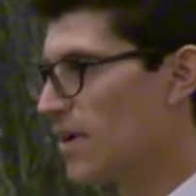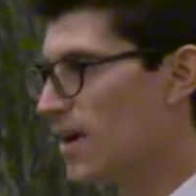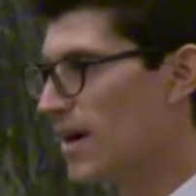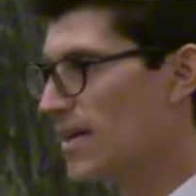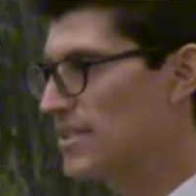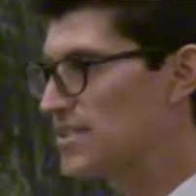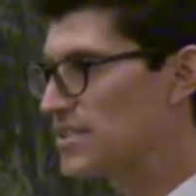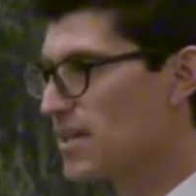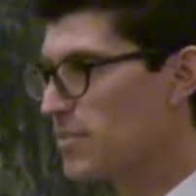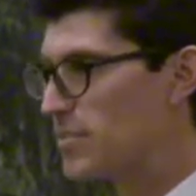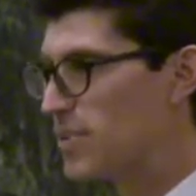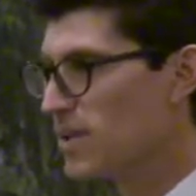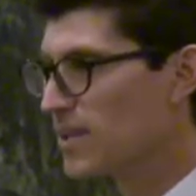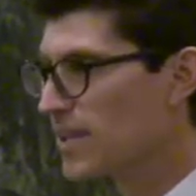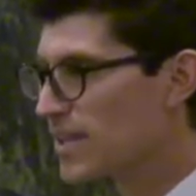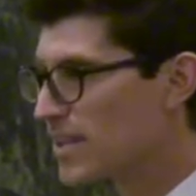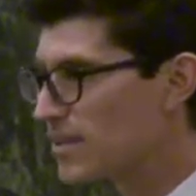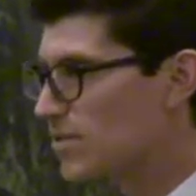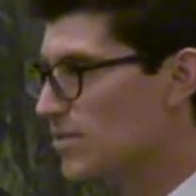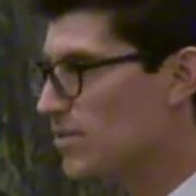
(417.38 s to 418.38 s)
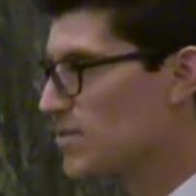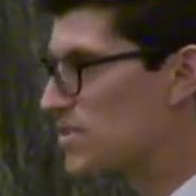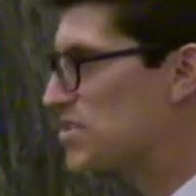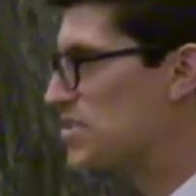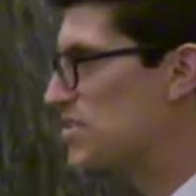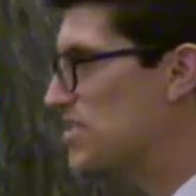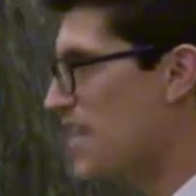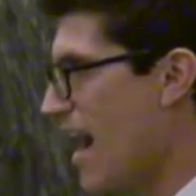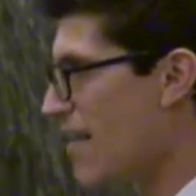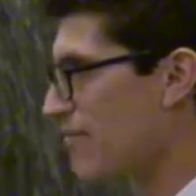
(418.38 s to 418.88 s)
It's a political
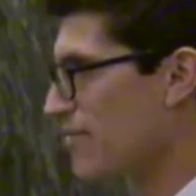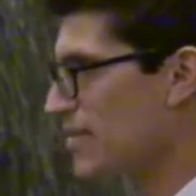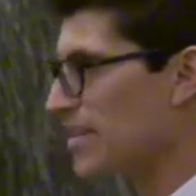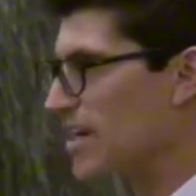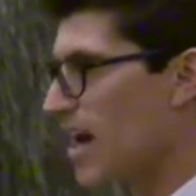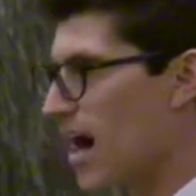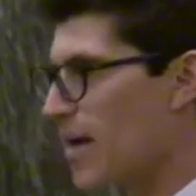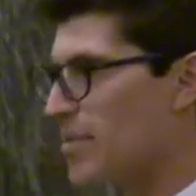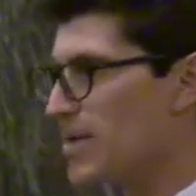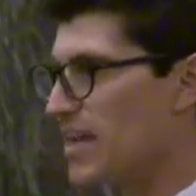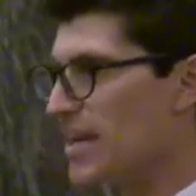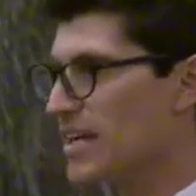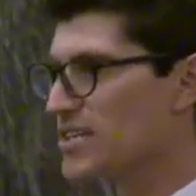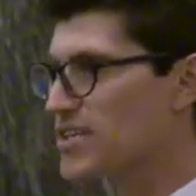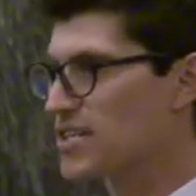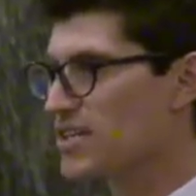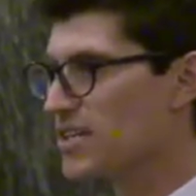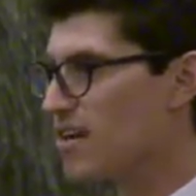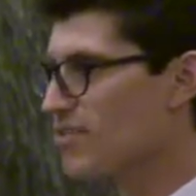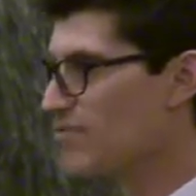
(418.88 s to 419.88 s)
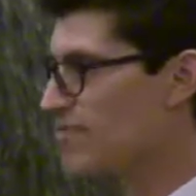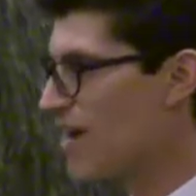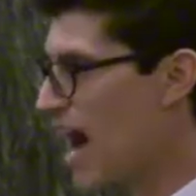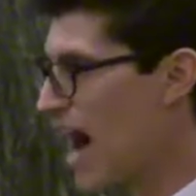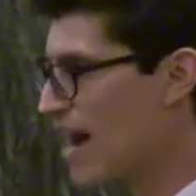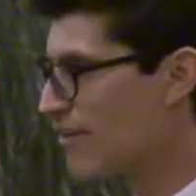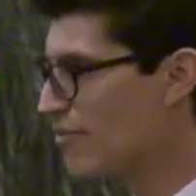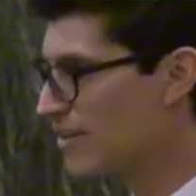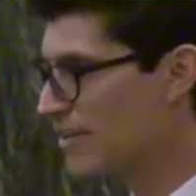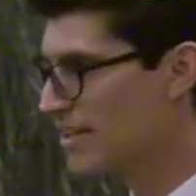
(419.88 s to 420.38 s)
savvy combination of
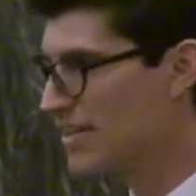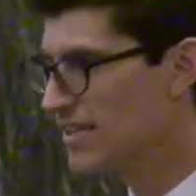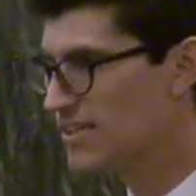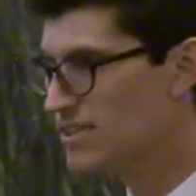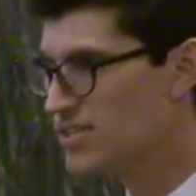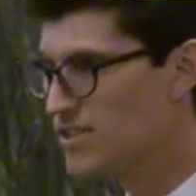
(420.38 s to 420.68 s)
irony,